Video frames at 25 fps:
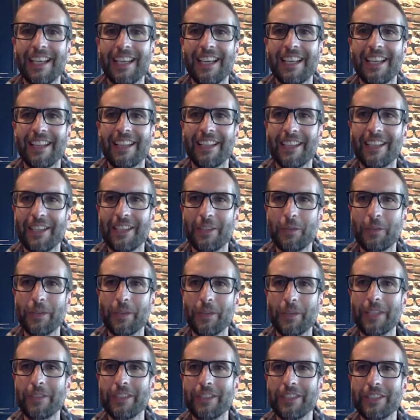the what they
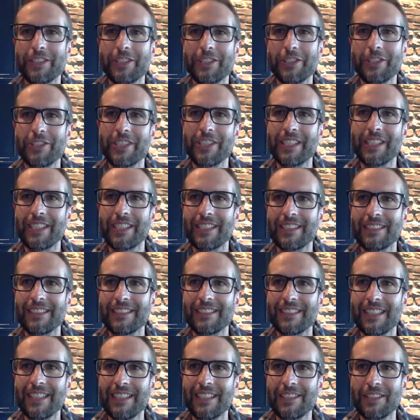were searching
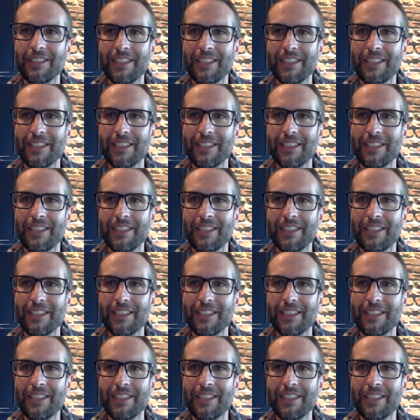and,